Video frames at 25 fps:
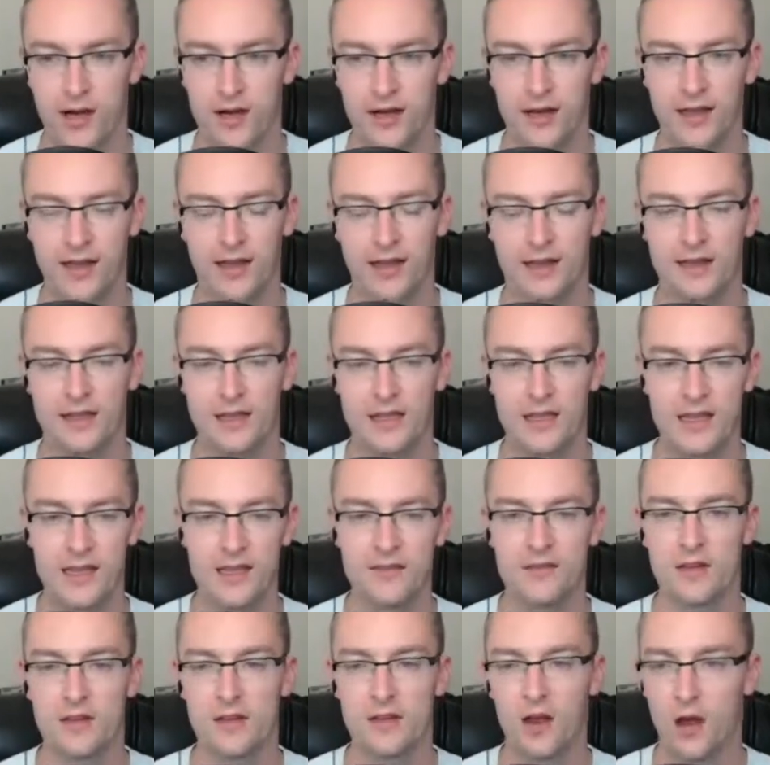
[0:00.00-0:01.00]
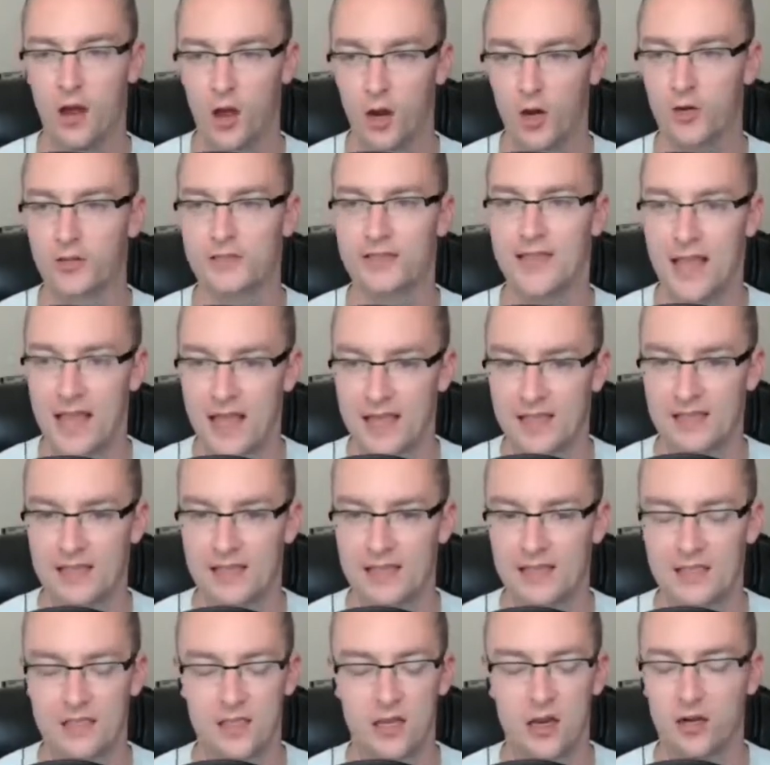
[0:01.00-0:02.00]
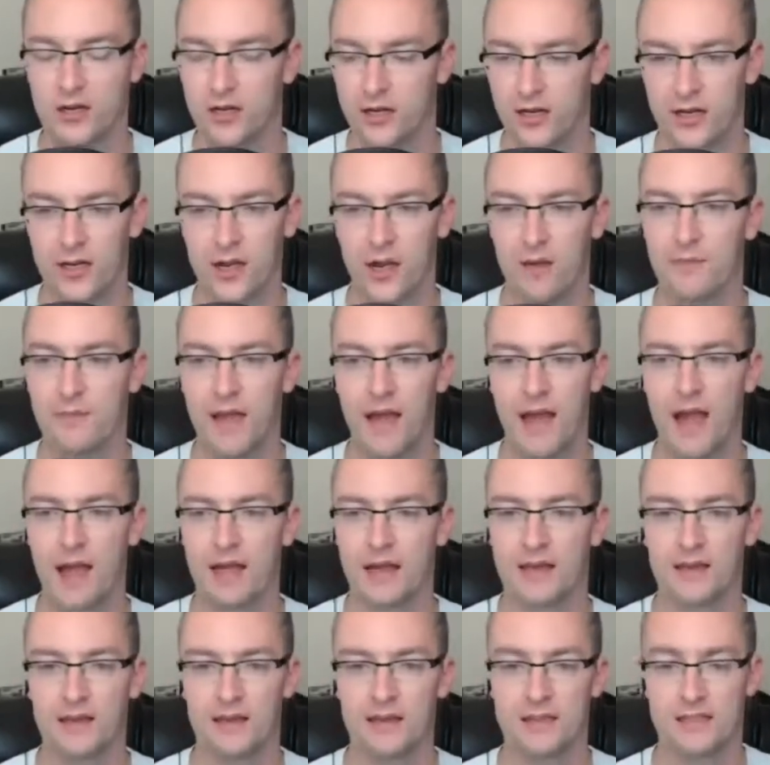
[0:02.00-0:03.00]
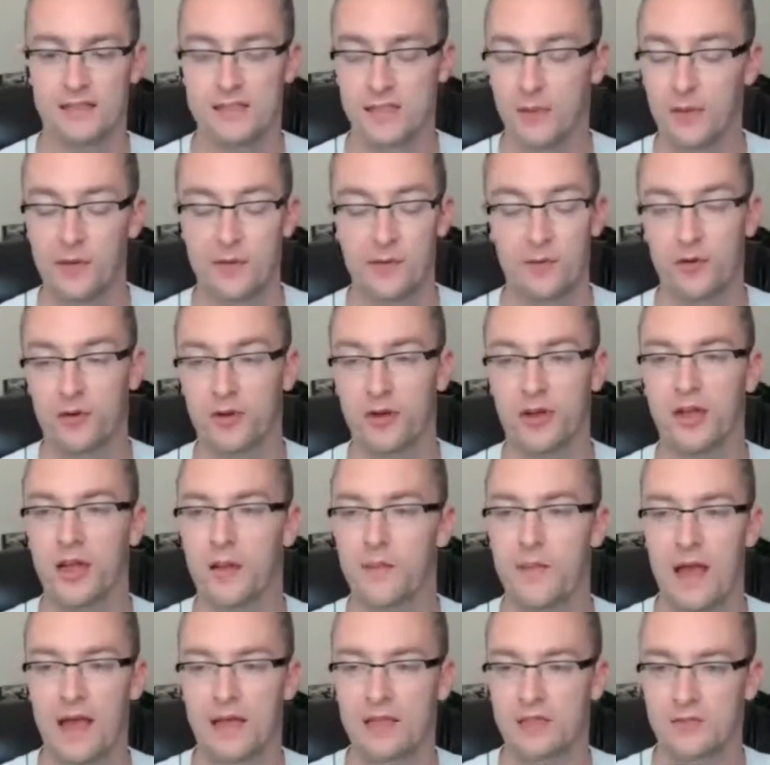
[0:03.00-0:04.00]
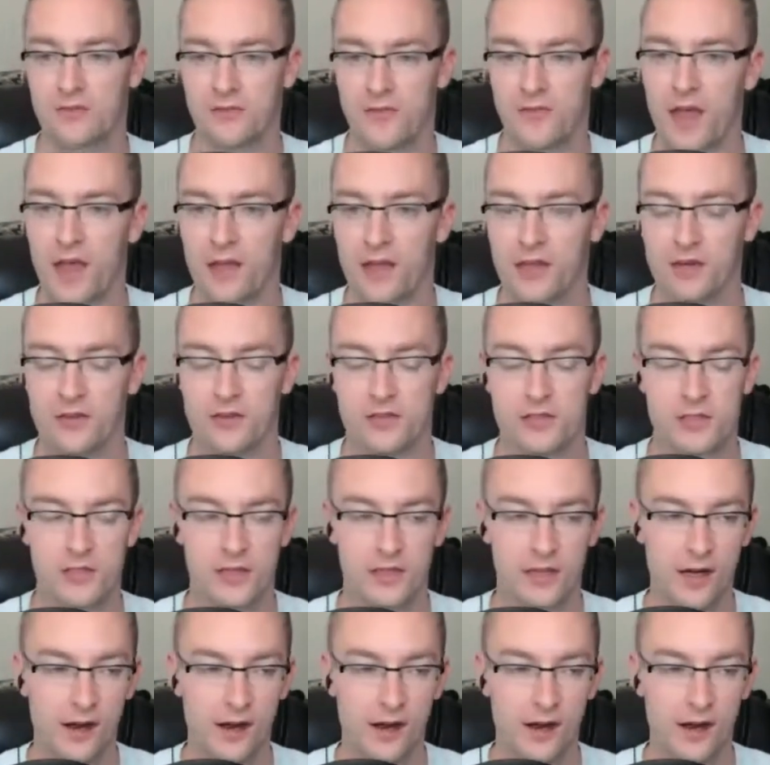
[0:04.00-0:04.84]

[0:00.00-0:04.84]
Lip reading: And even our tests are going to come back. Some of them are going to come back as failures.